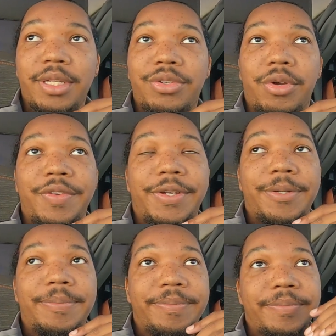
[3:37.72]
drove it
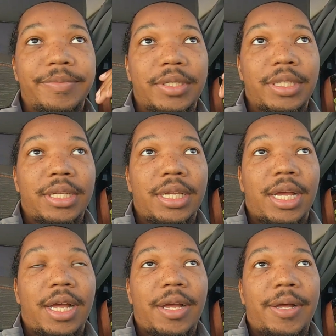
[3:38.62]
home.
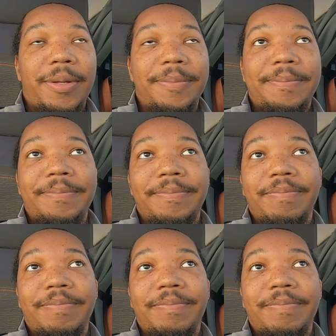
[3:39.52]
Drove